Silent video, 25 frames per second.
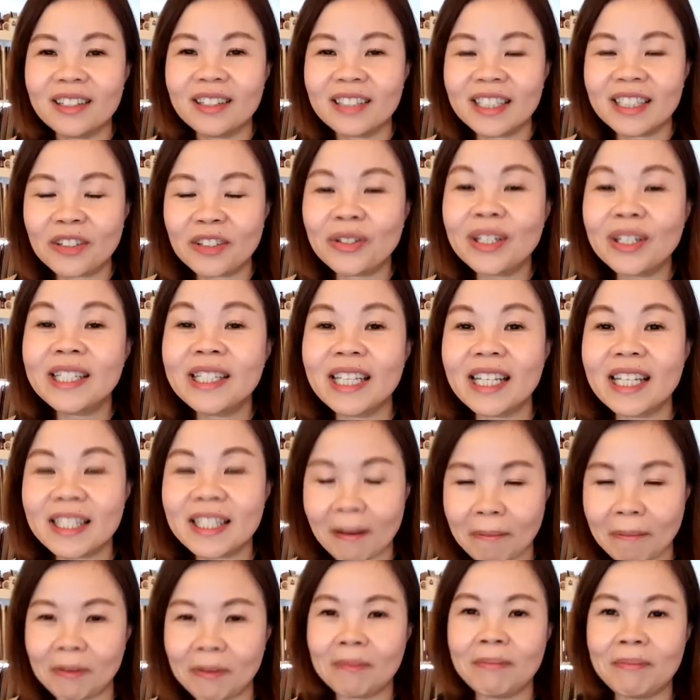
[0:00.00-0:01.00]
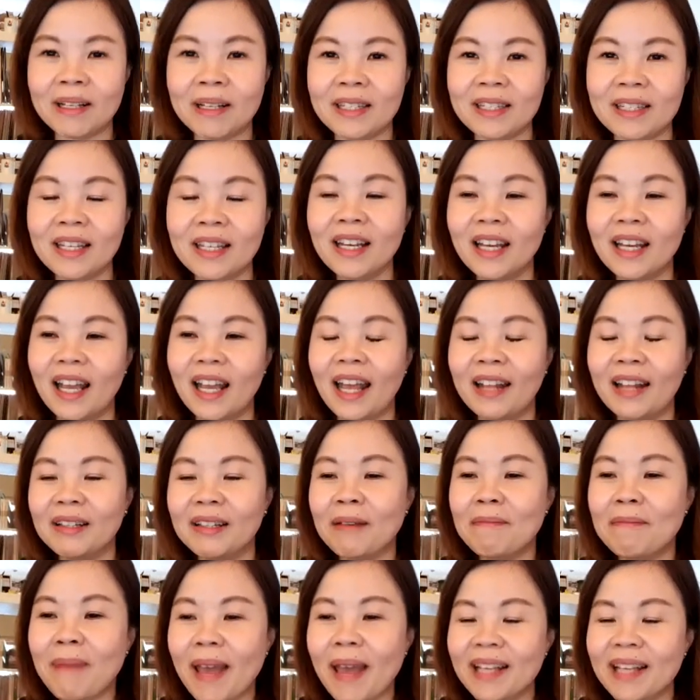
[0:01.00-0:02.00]
green tea supplements. And the
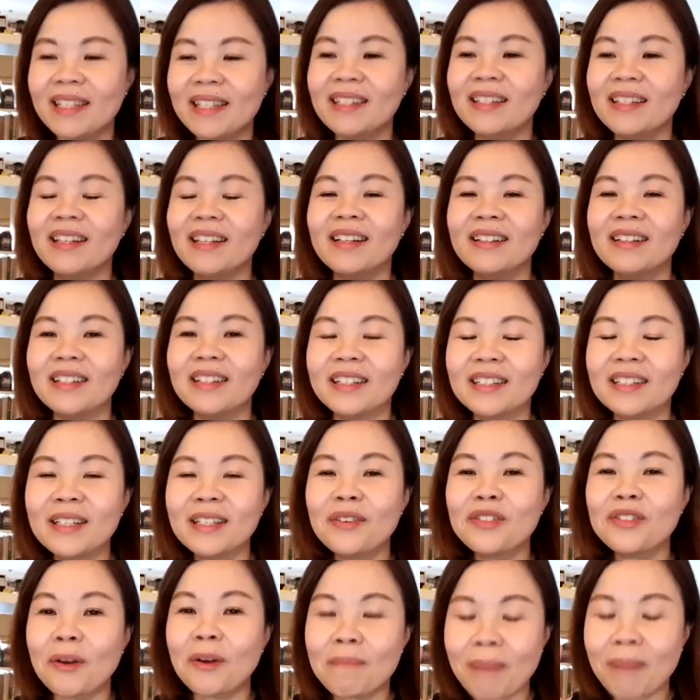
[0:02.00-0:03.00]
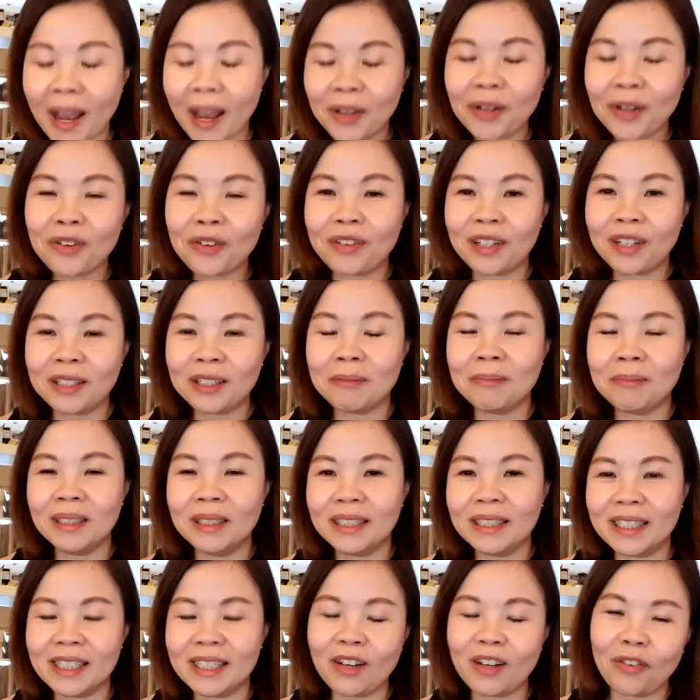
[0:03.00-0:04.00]
best in terms of
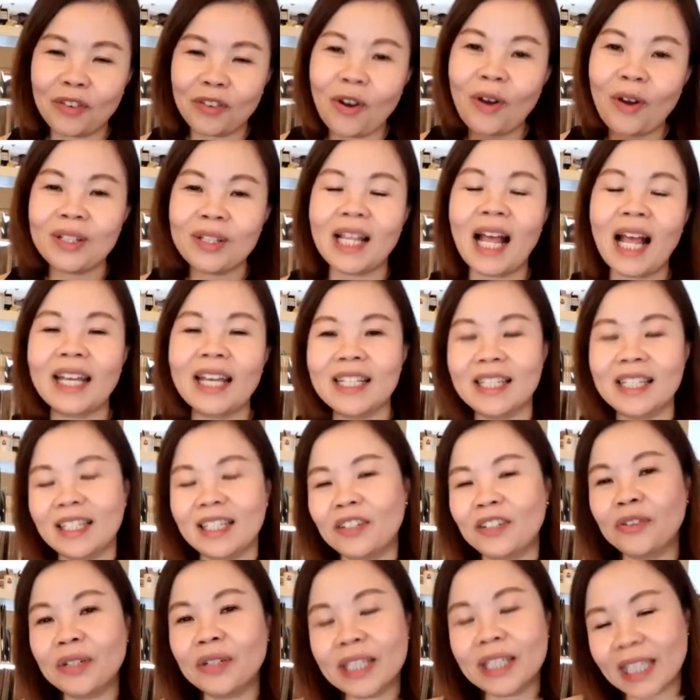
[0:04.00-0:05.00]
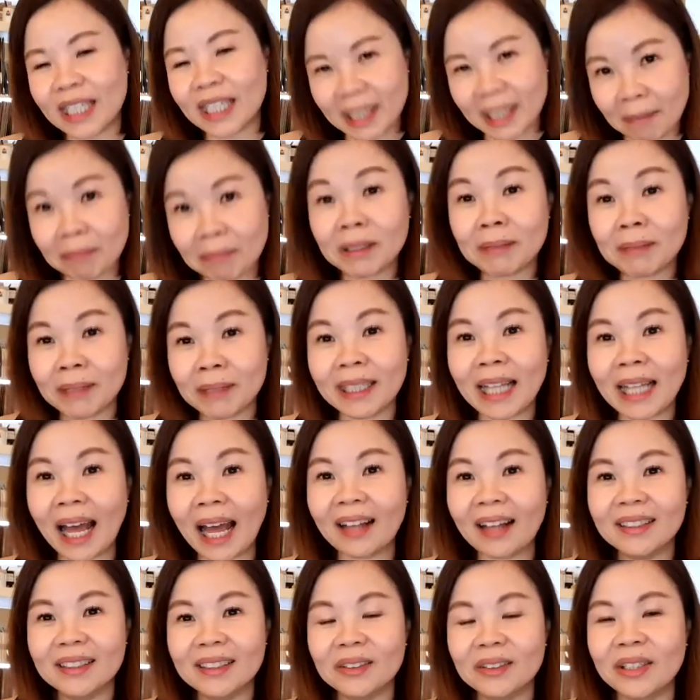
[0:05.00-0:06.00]
bioavailability, of course, is the green tea supplement.
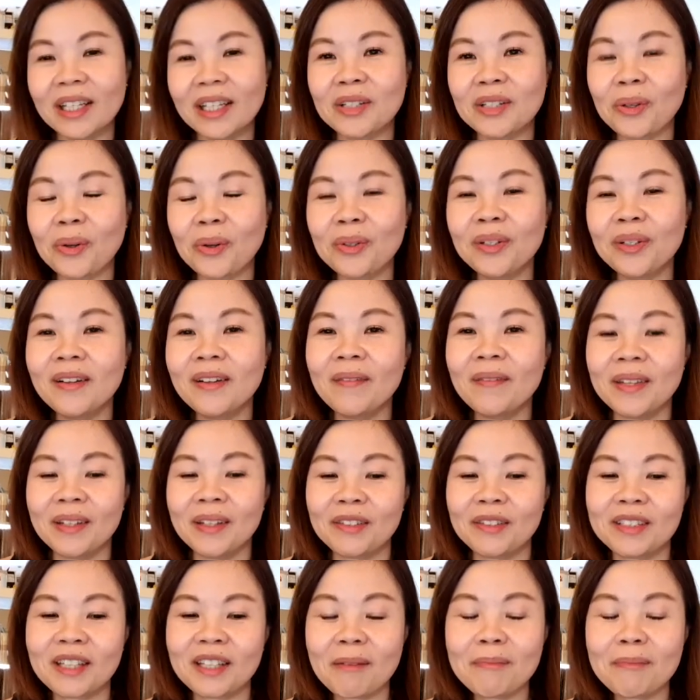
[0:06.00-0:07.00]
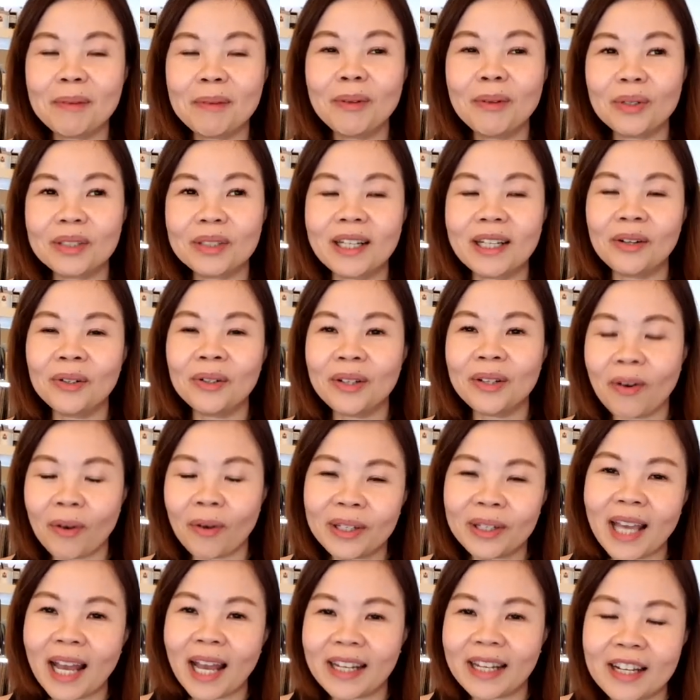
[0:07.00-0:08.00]
Okay, so some people will tell you,
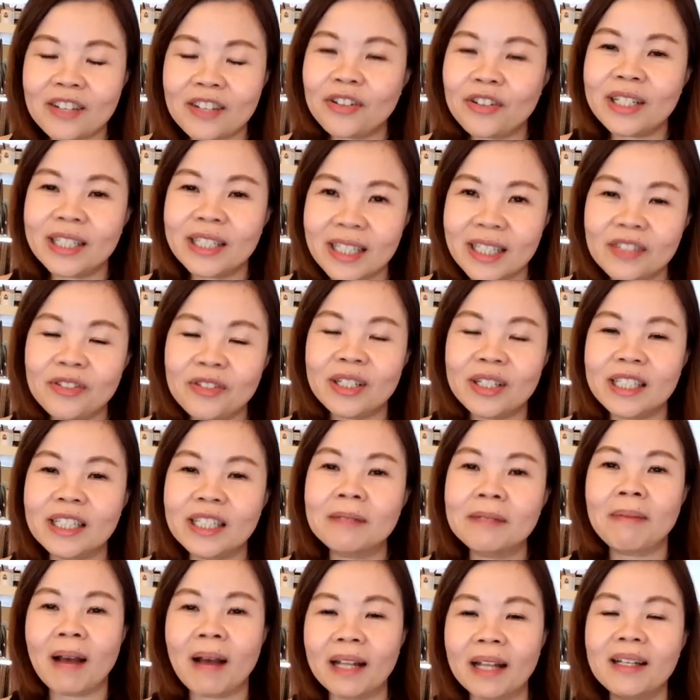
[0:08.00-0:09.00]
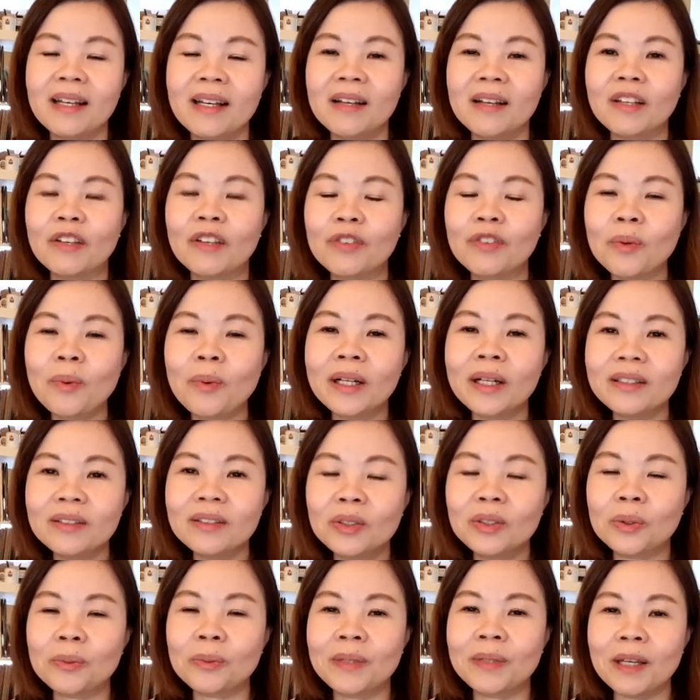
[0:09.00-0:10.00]
okay, I can drink tea, but if you want
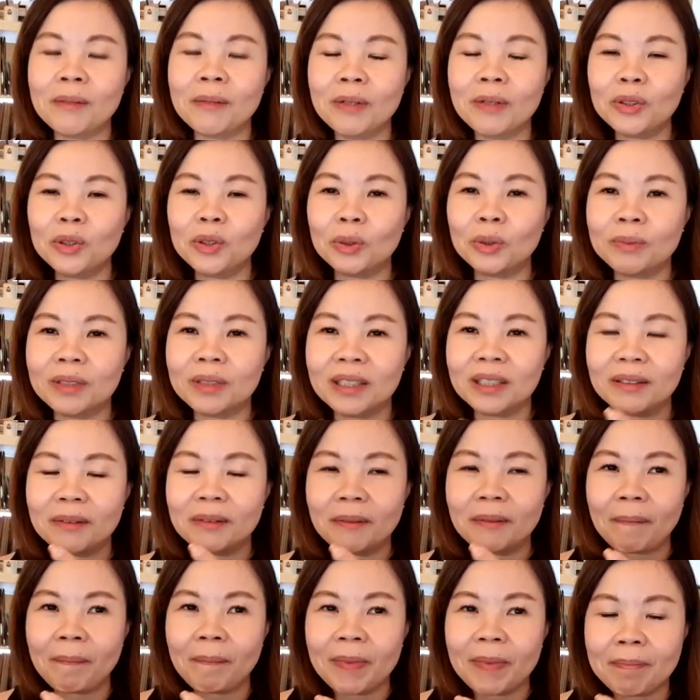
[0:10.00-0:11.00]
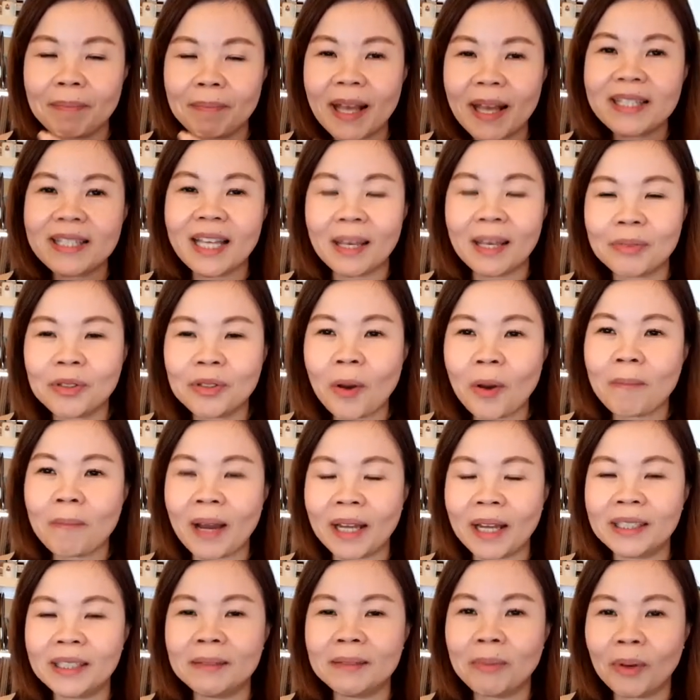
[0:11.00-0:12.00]
to be able to be best absorbed by
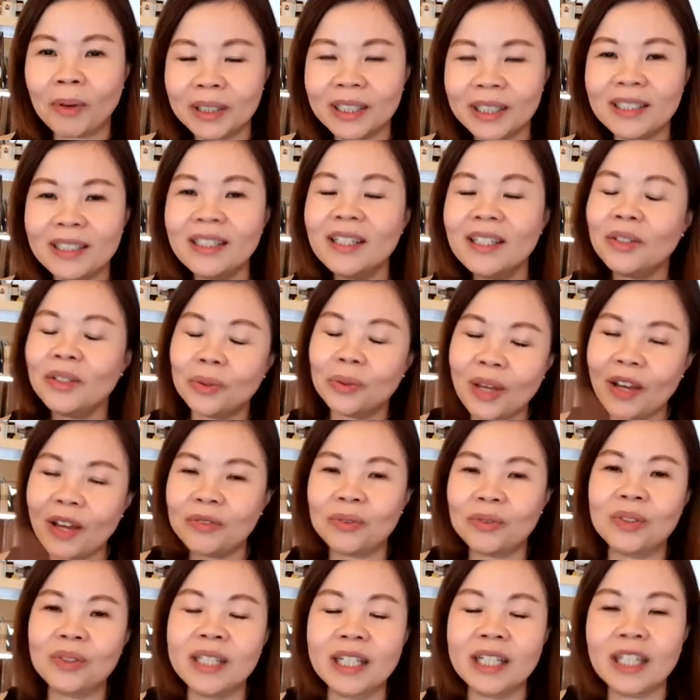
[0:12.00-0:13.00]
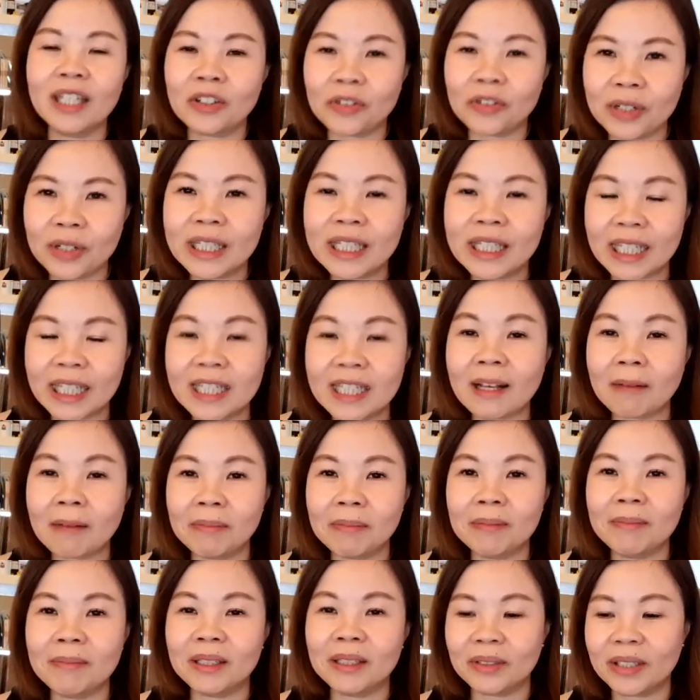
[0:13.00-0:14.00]
the body, you have to take a green tea
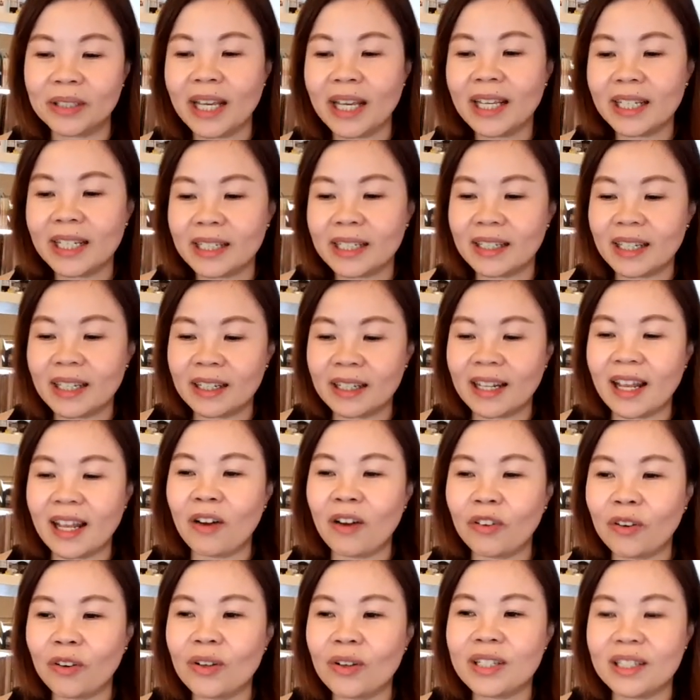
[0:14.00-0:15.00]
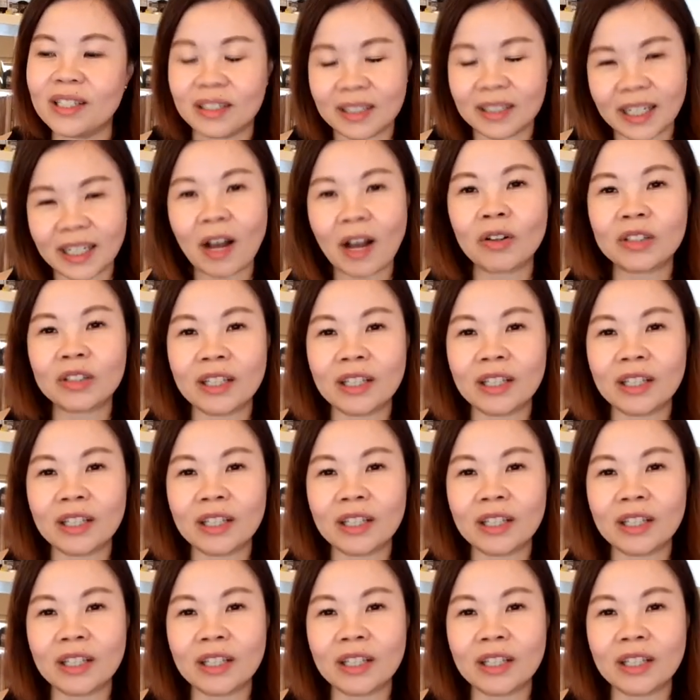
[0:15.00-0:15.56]
supplement. Okay, of course, take our